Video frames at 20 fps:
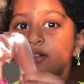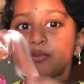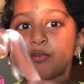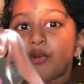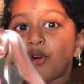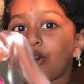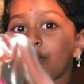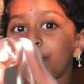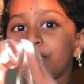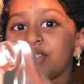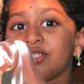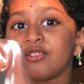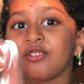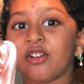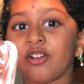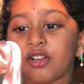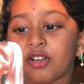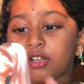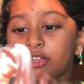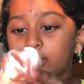Barbie's
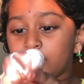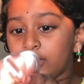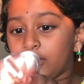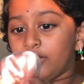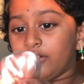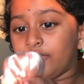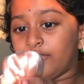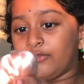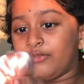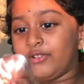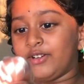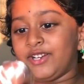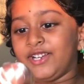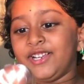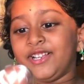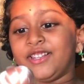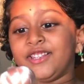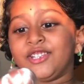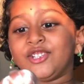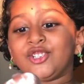gonna
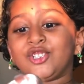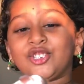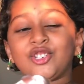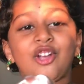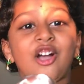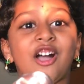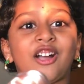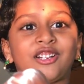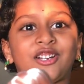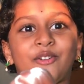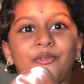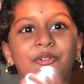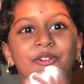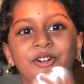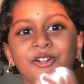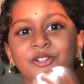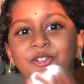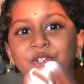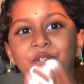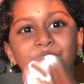really shock of
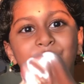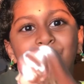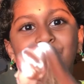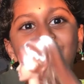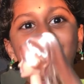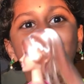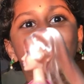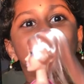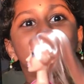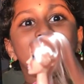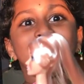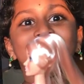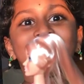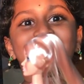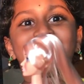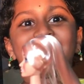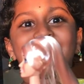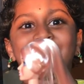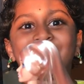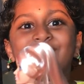her new twin
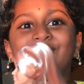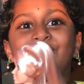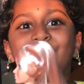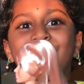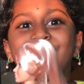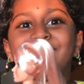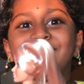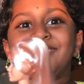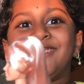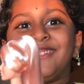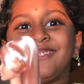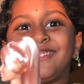sisters.